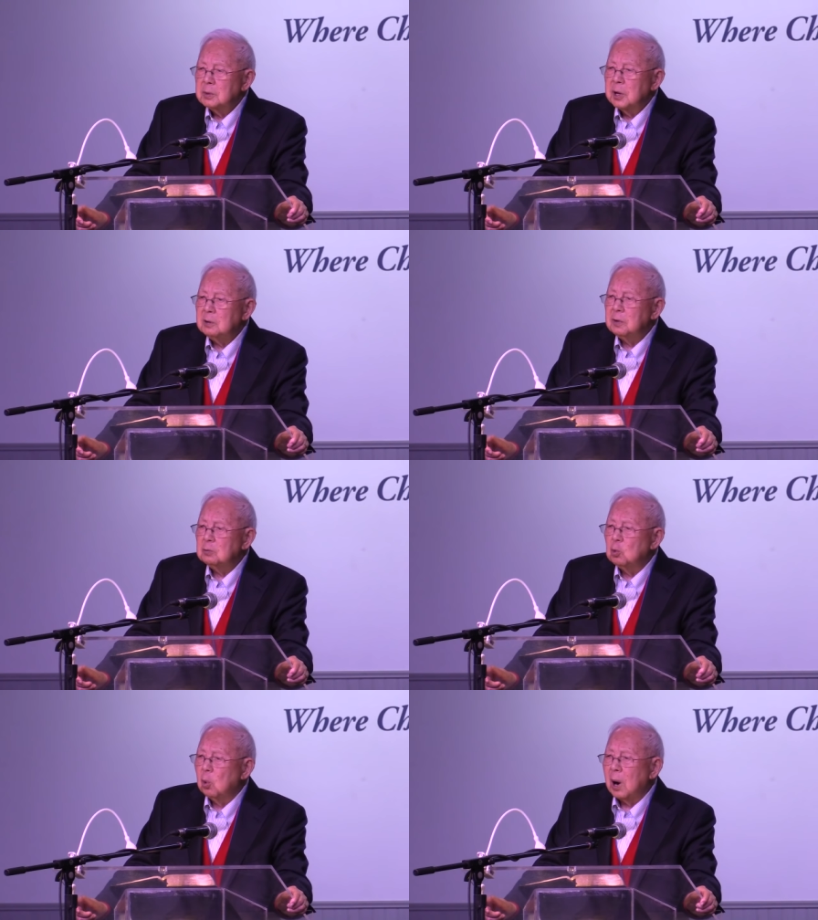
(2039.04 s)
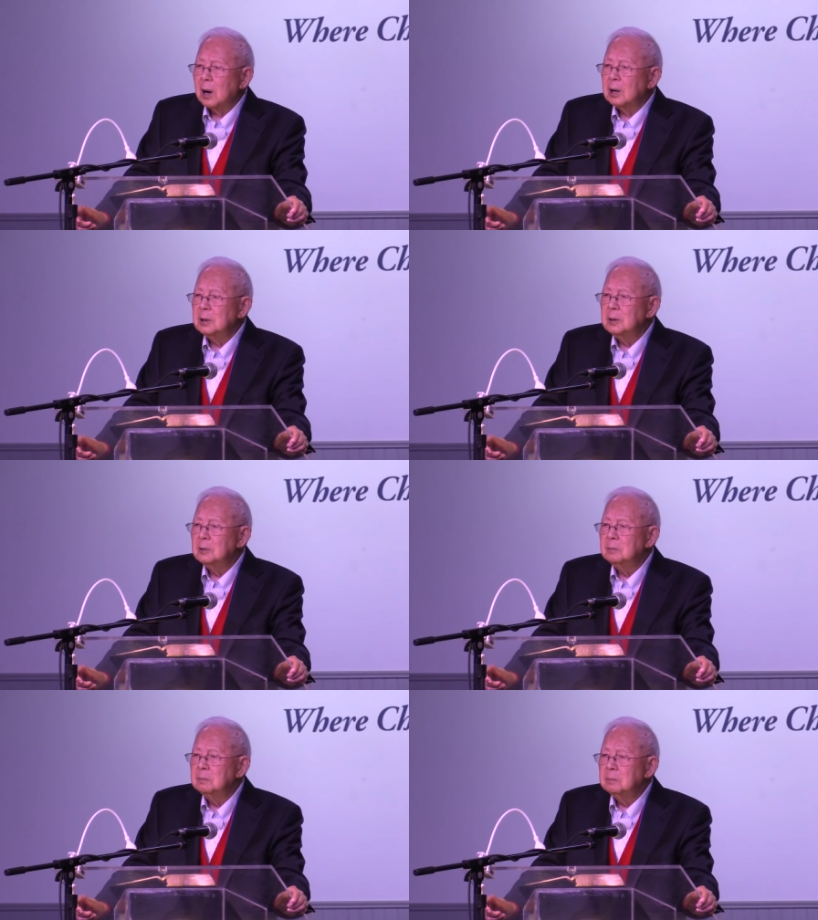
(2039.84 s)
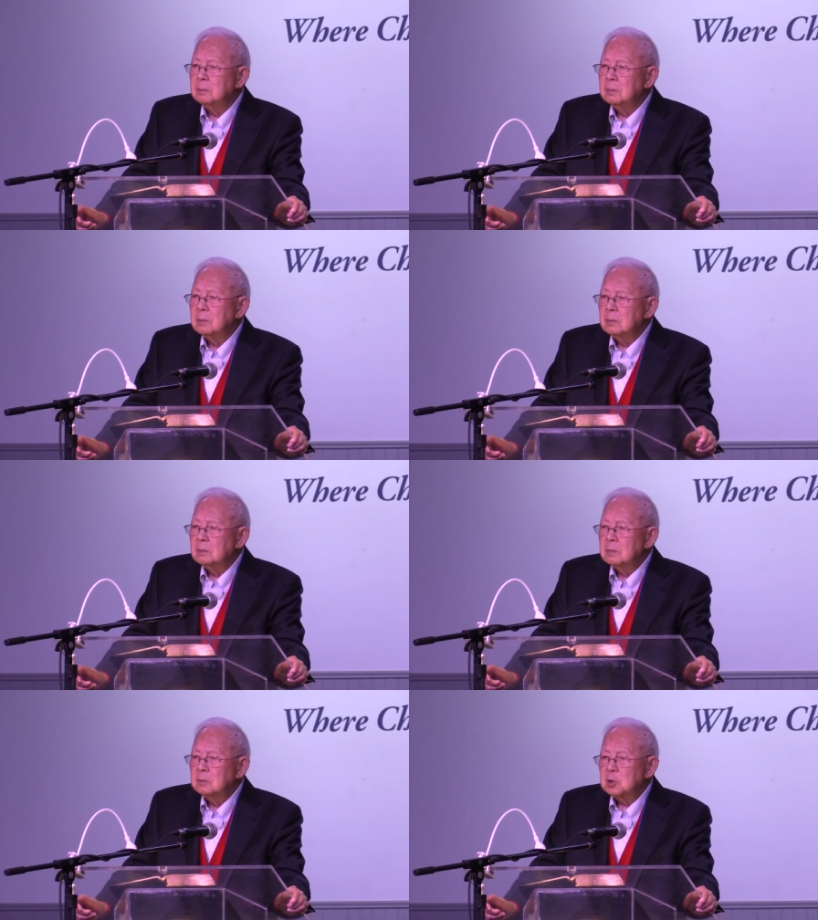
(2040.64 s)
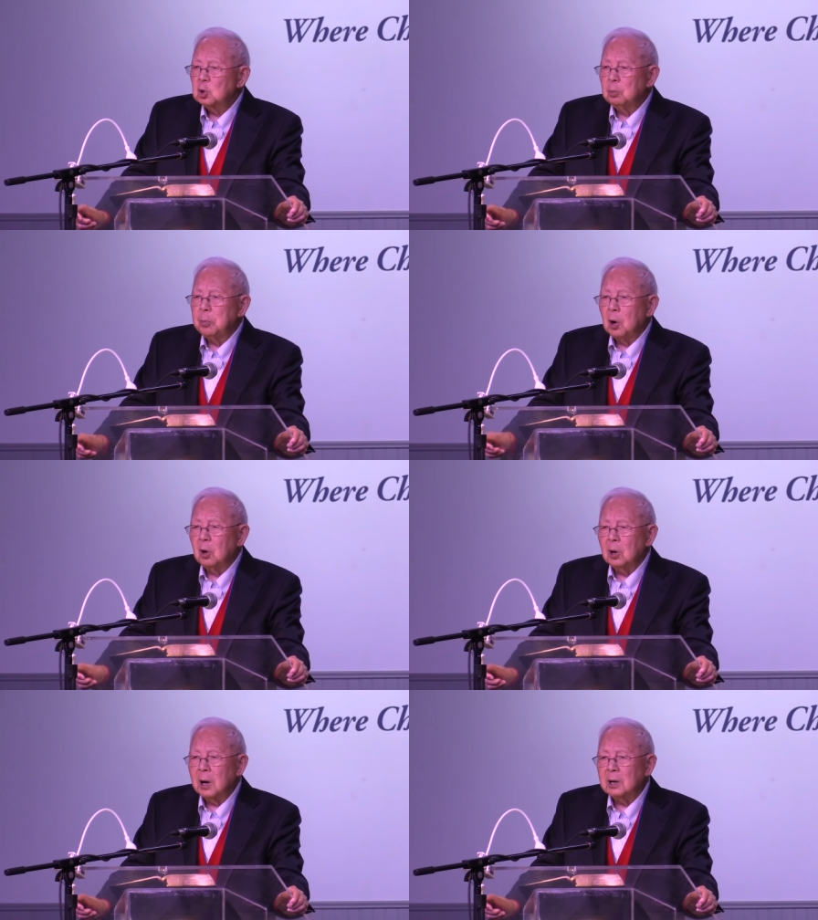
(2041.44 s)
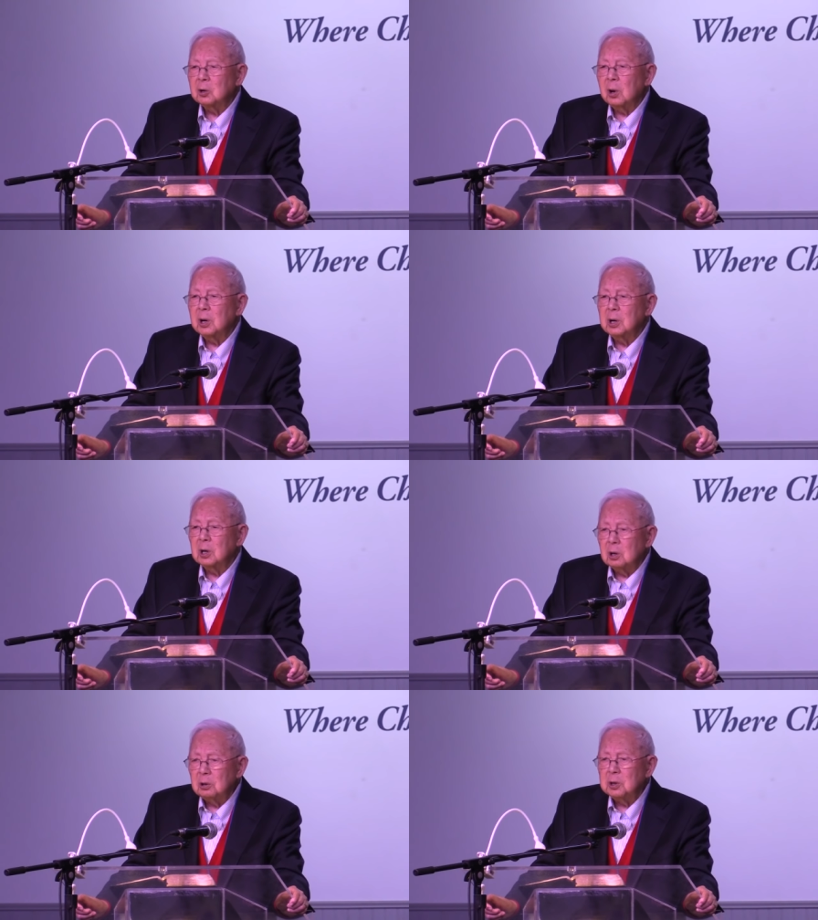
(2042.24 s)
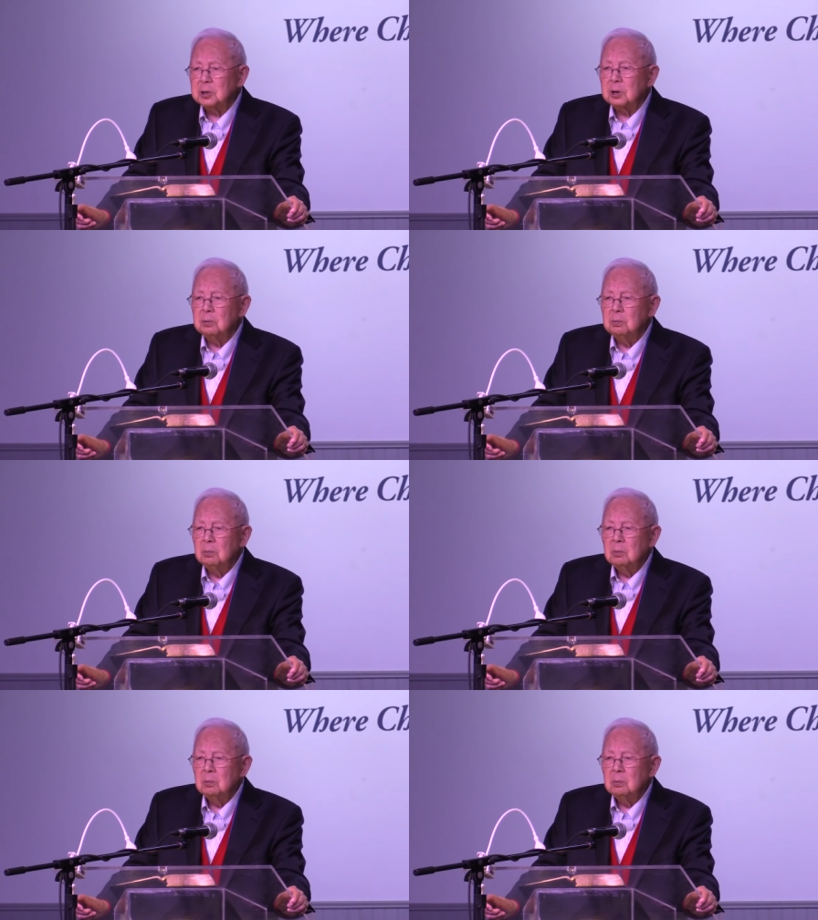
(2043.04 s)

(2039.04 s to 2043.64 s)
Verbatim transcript: gave up wine. So Paul had to encourage him,